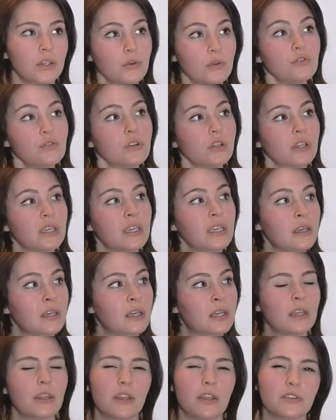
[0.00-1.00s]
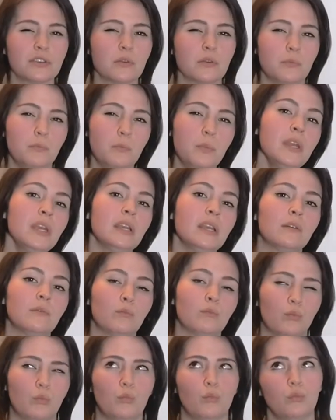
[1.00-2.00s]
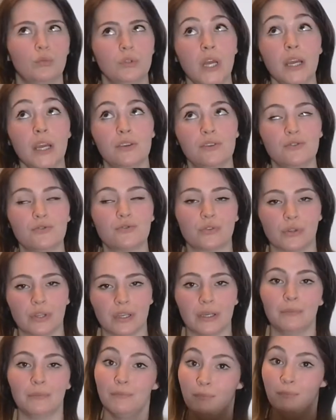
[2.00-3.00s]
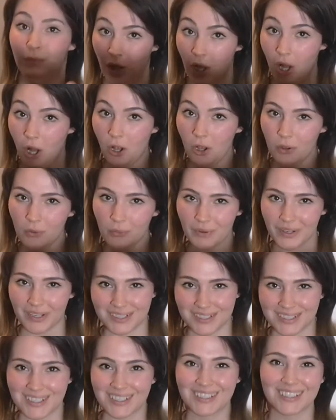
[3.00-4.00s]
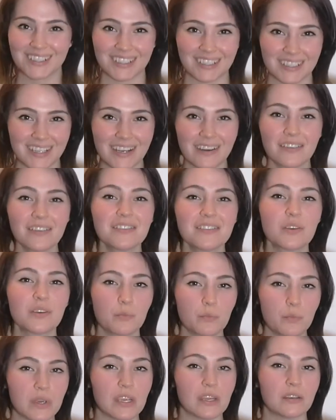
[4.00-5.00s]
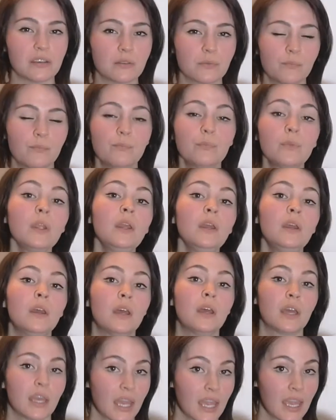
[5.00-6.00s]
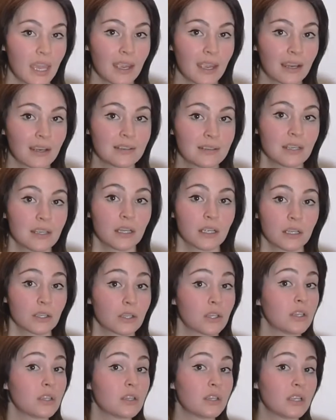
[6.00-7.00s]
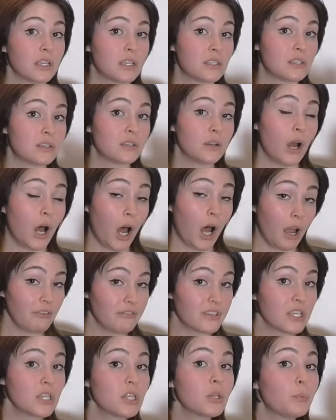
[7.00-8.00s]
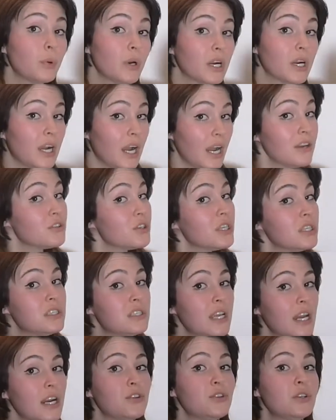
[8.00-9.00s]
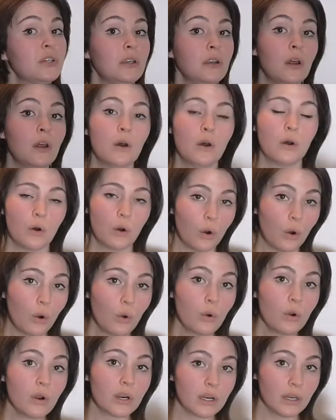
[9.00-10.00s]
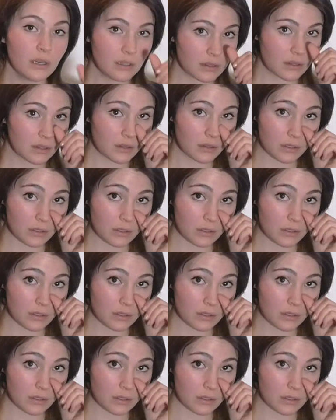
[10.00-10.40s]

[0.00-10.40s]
usually there's a beat not usually. Always. There is a beat. And it's often the percussion section or